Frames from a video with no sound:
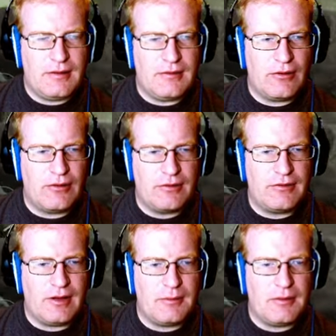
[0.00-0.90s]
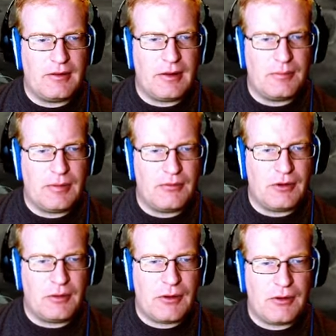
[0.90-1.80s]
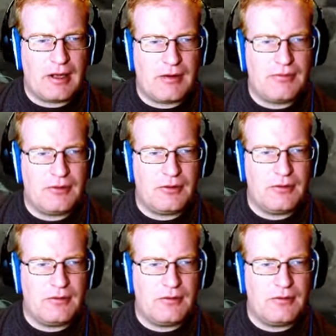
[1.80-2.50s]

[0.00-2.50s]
it's hard to say, but that pipe's only about half full.